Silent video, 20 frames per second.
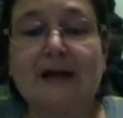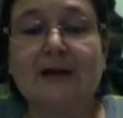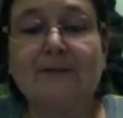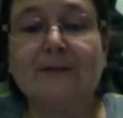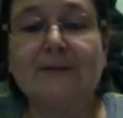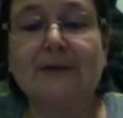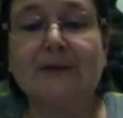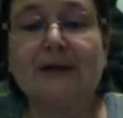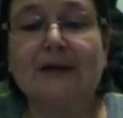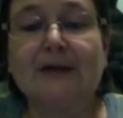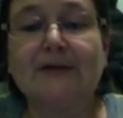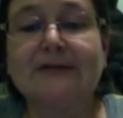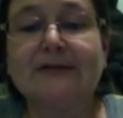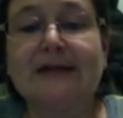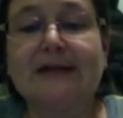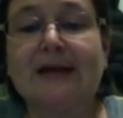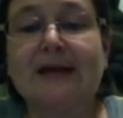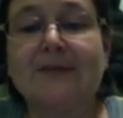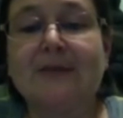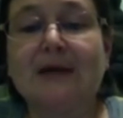them to
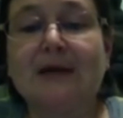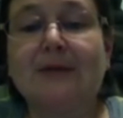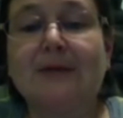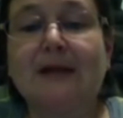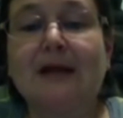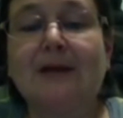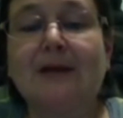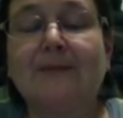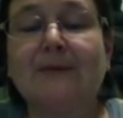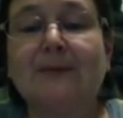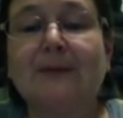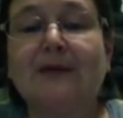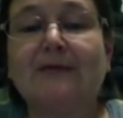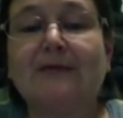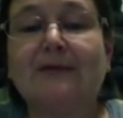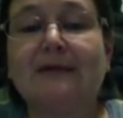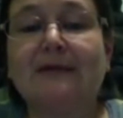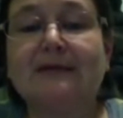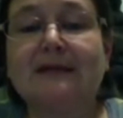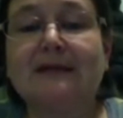understand, and maybe to help them
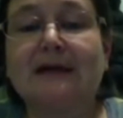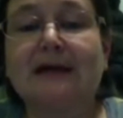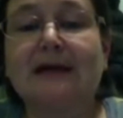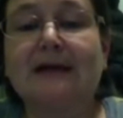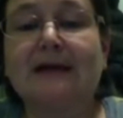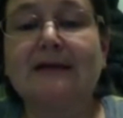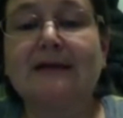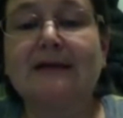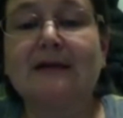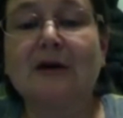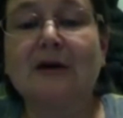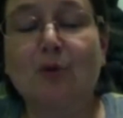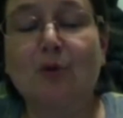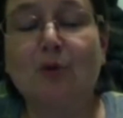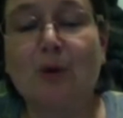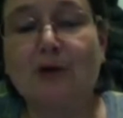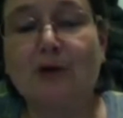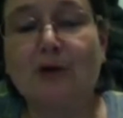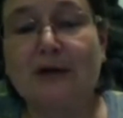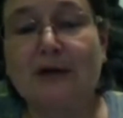even decide
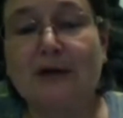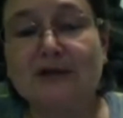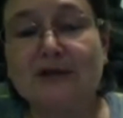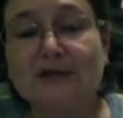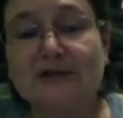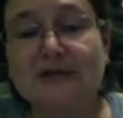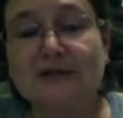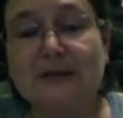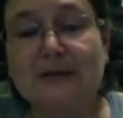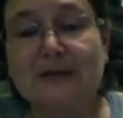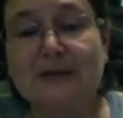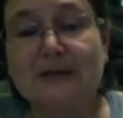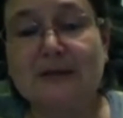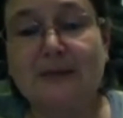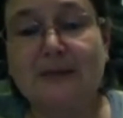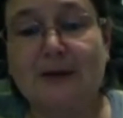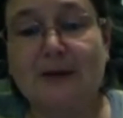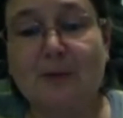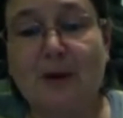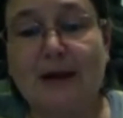what questions they might
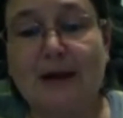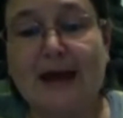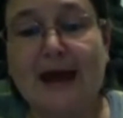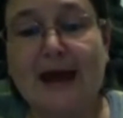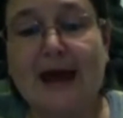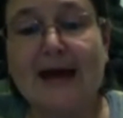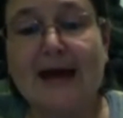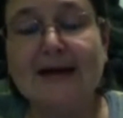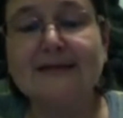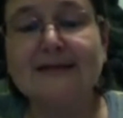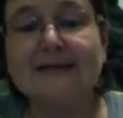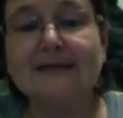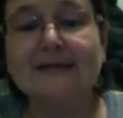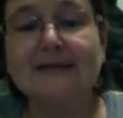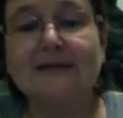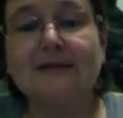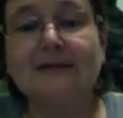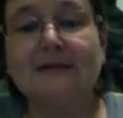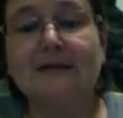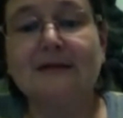want to ask.
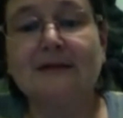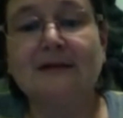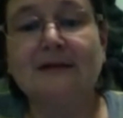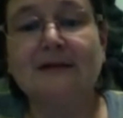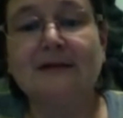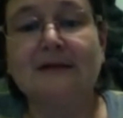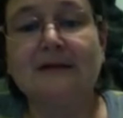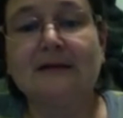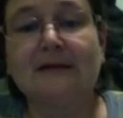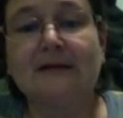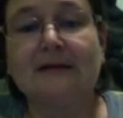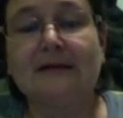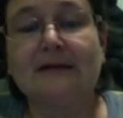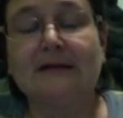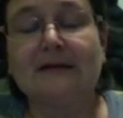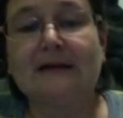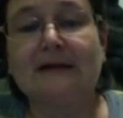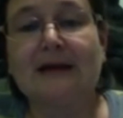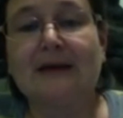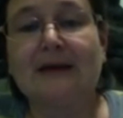
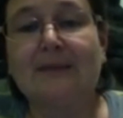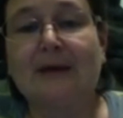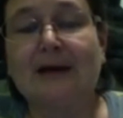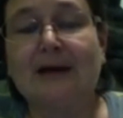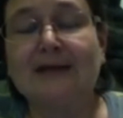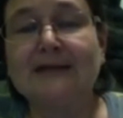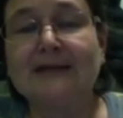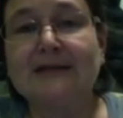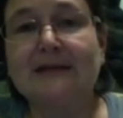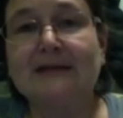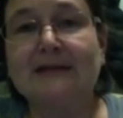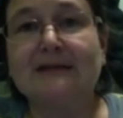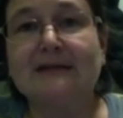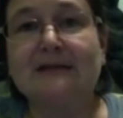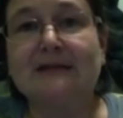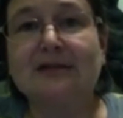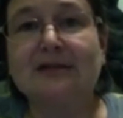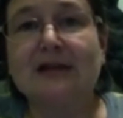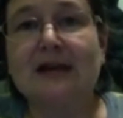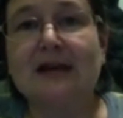I see it as a
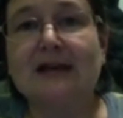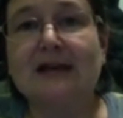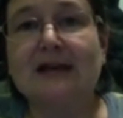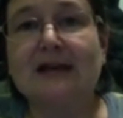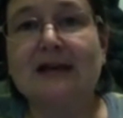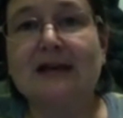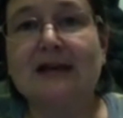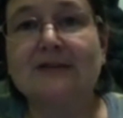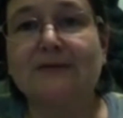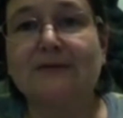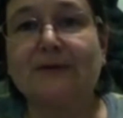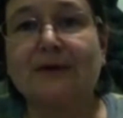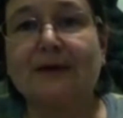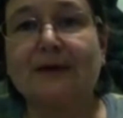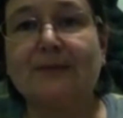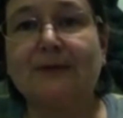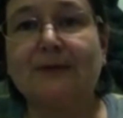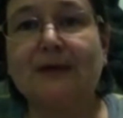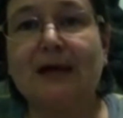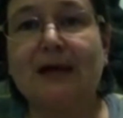chance for them
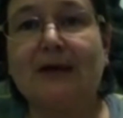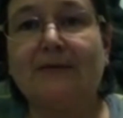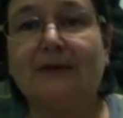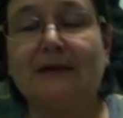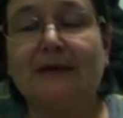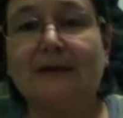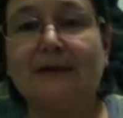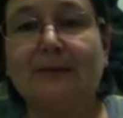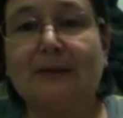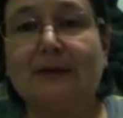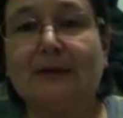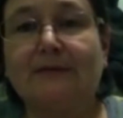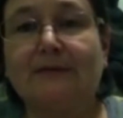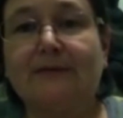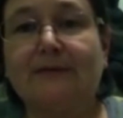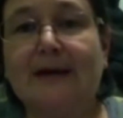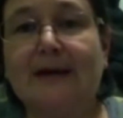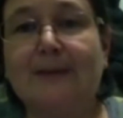to have a little bit of